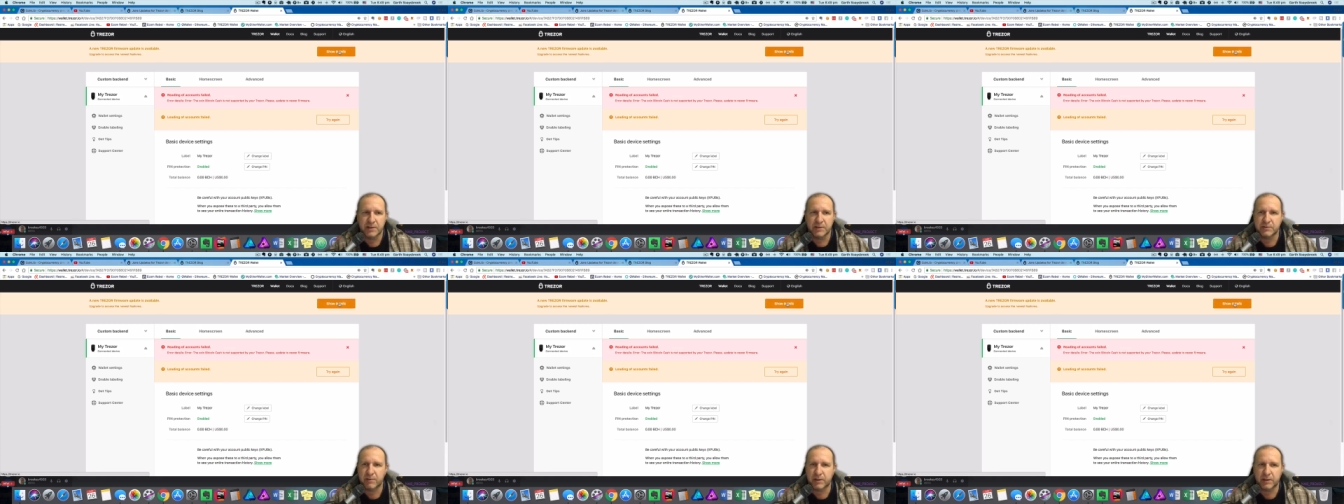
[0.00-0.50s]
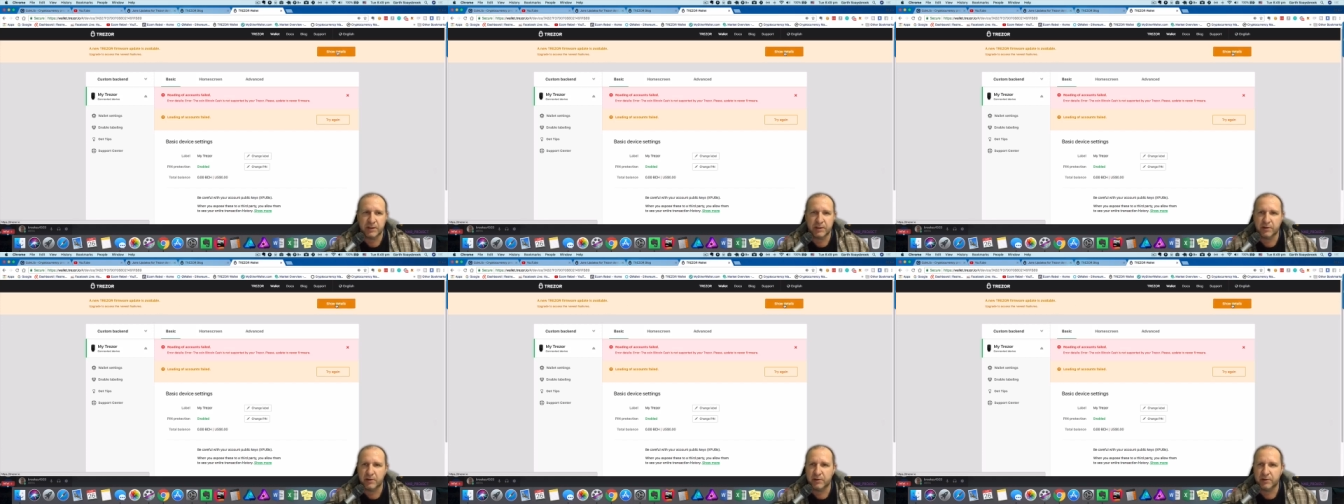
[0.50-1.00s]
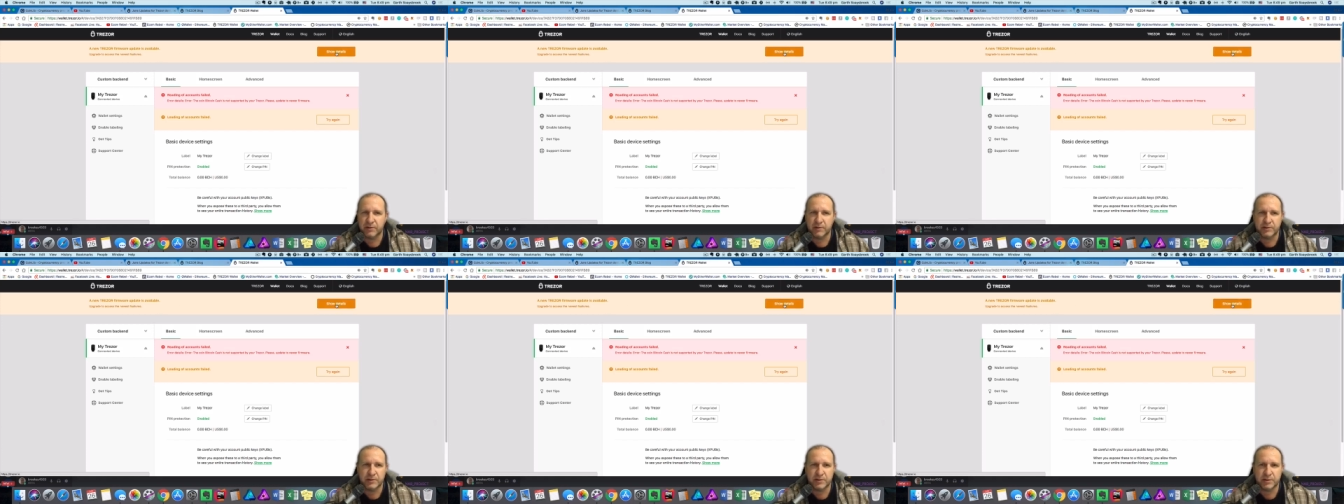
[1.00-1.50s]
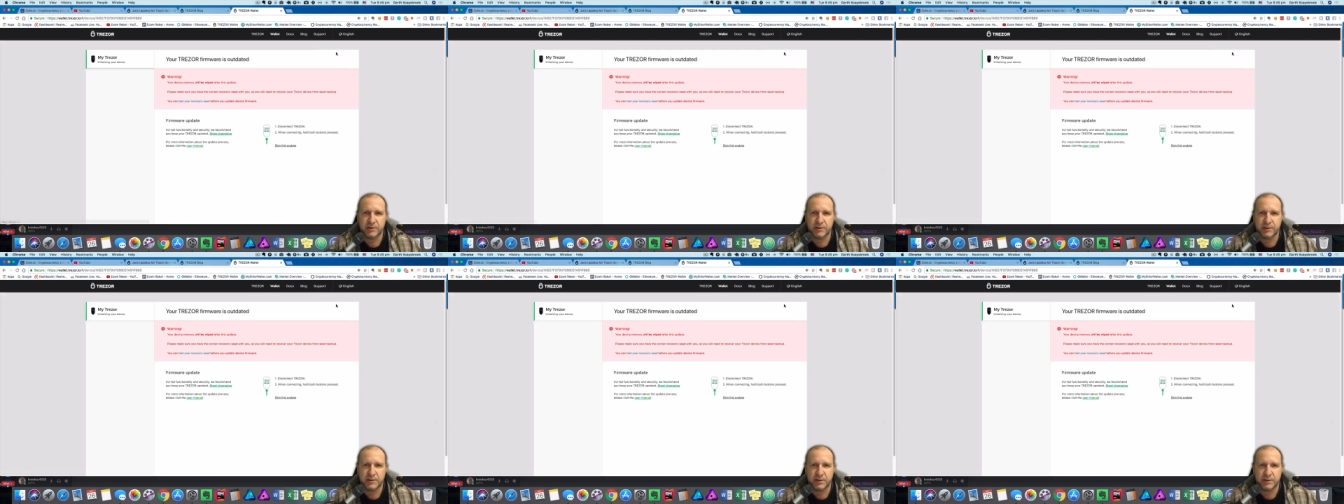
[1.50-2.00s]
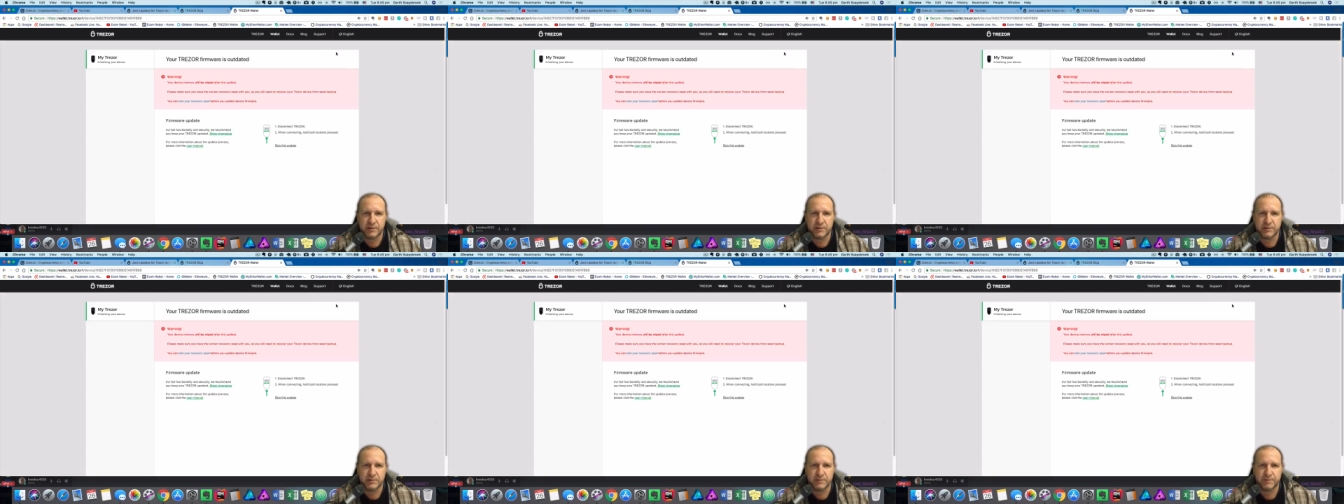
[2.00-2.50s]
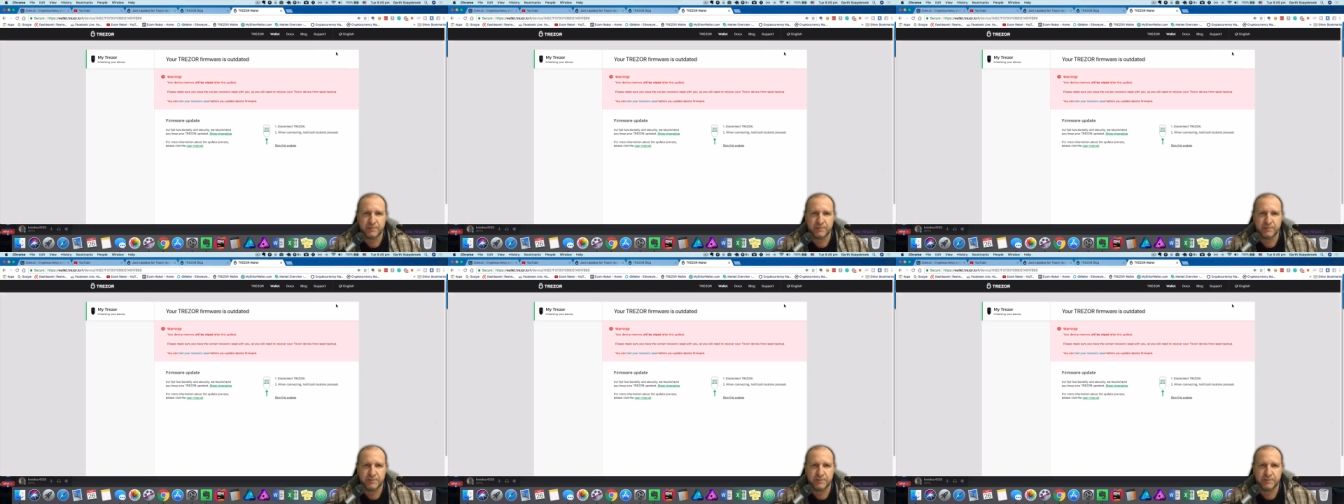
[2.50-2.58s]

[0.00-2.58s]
So we click on Show Details.